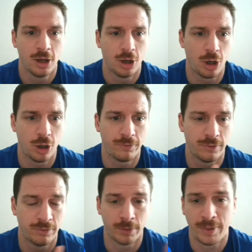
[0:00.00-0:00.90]
off
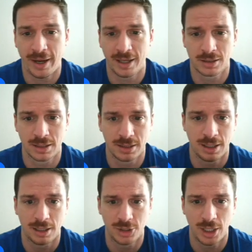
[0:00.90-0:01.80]
of a pass to
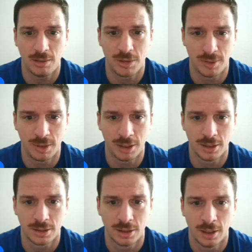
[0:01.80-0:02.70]
Sion James
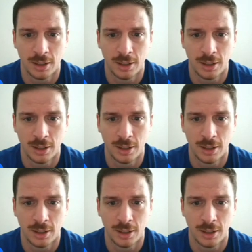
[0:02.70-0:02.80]
because